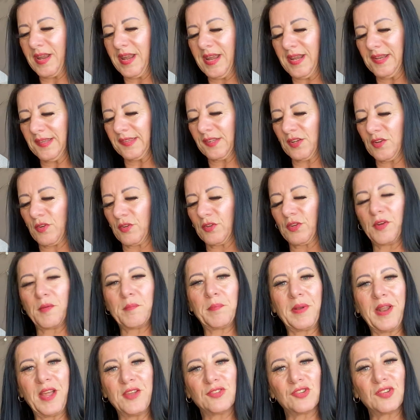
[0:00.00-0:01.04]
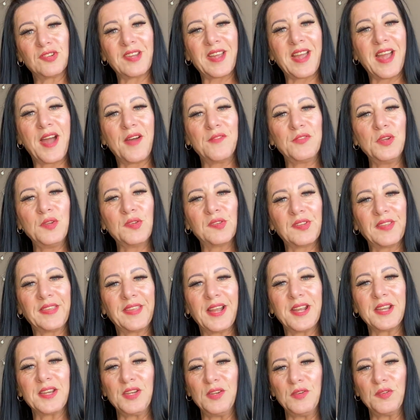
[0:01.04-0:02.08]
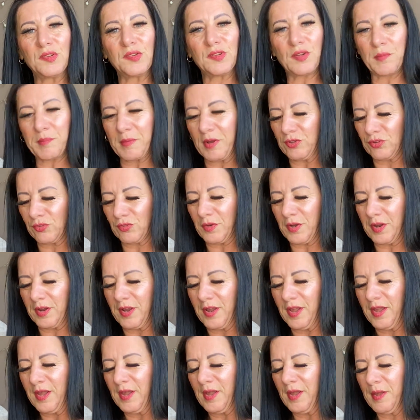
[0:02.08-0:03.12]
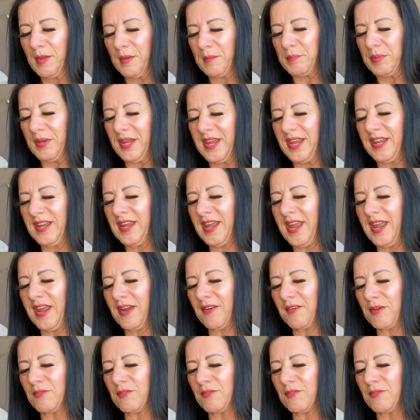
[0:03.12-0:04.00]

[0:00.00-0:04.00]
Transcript: It's an honor and pleasure to have you. So thank you so much for being here.